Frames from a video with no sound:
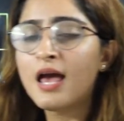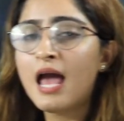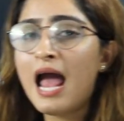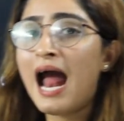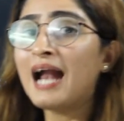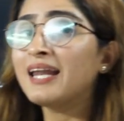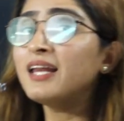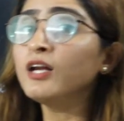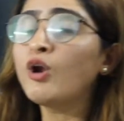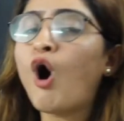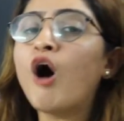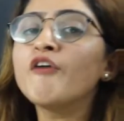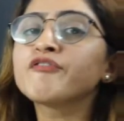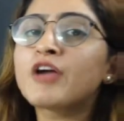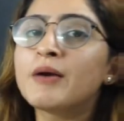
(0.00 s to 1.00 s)
And in law
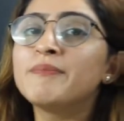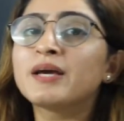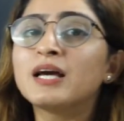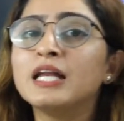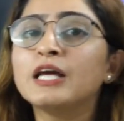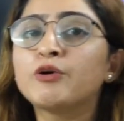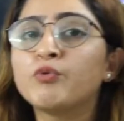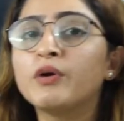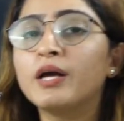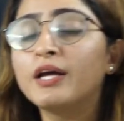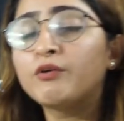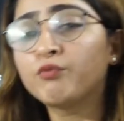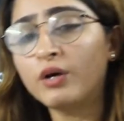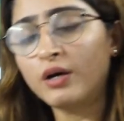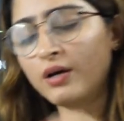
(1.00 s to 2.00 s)
of chemical
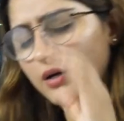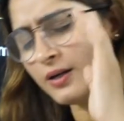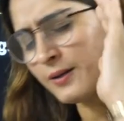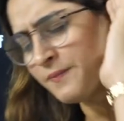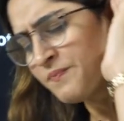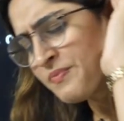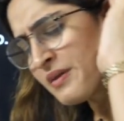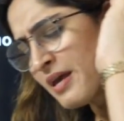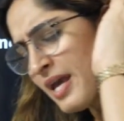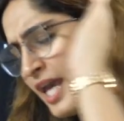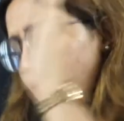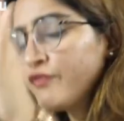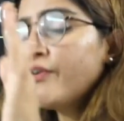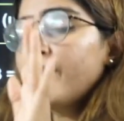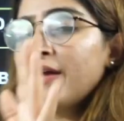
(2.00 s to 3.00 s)

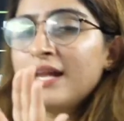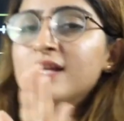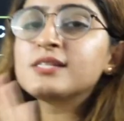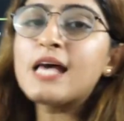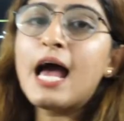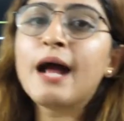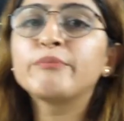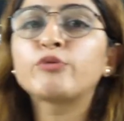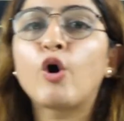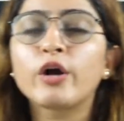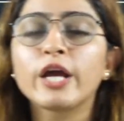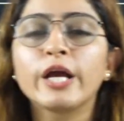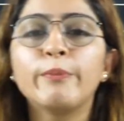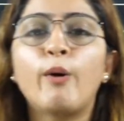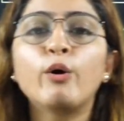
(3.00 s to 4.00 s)
equivalence, I am talking
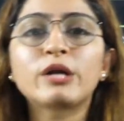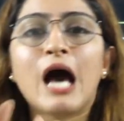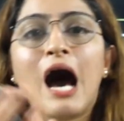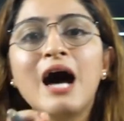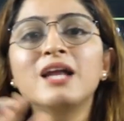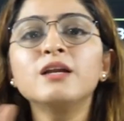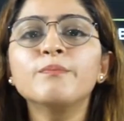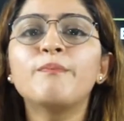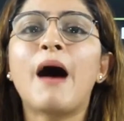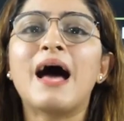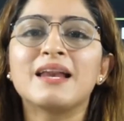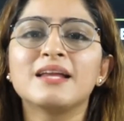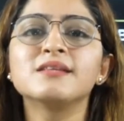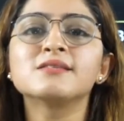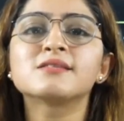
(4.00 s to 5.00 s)
about
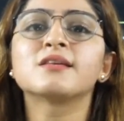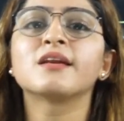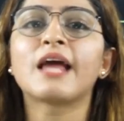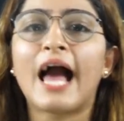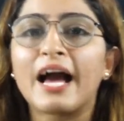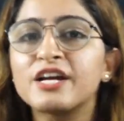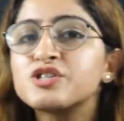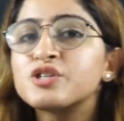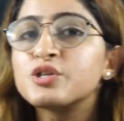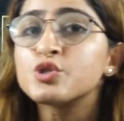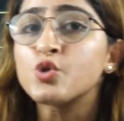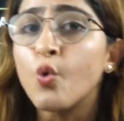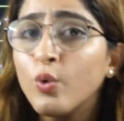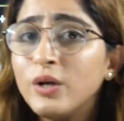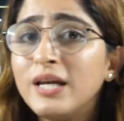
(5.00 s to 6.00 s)
unbalanced reactions
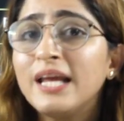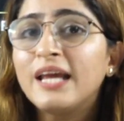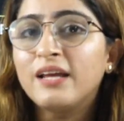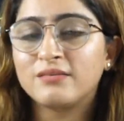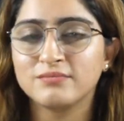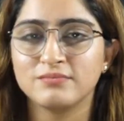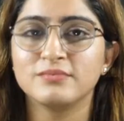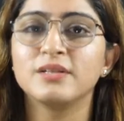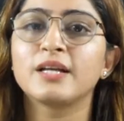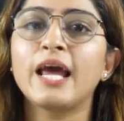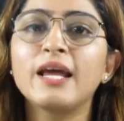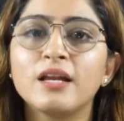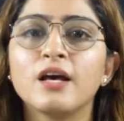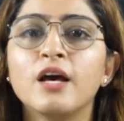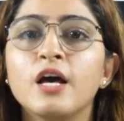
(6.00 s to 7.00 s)
only, right?
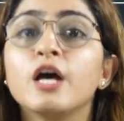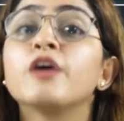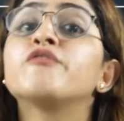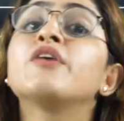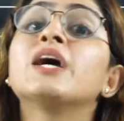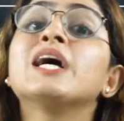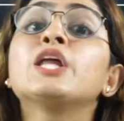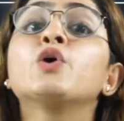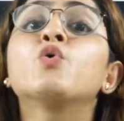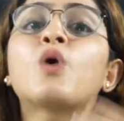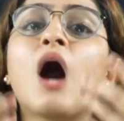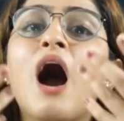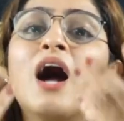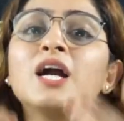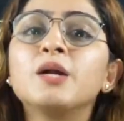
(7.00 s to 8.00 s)
Where you
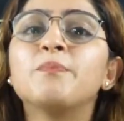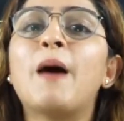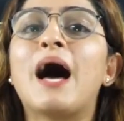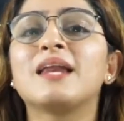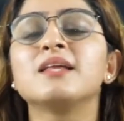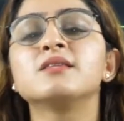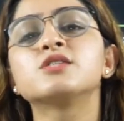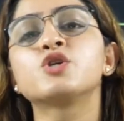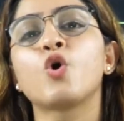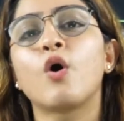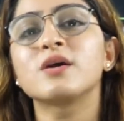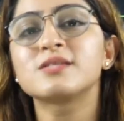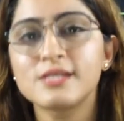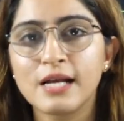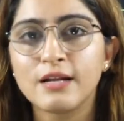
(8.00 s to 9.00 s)
can't balance
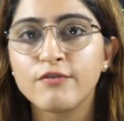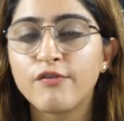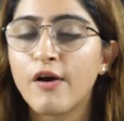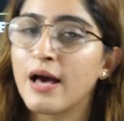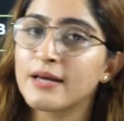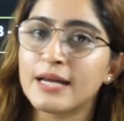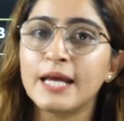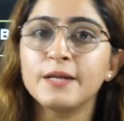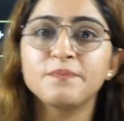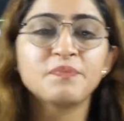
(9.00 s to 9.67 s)
yourself, right?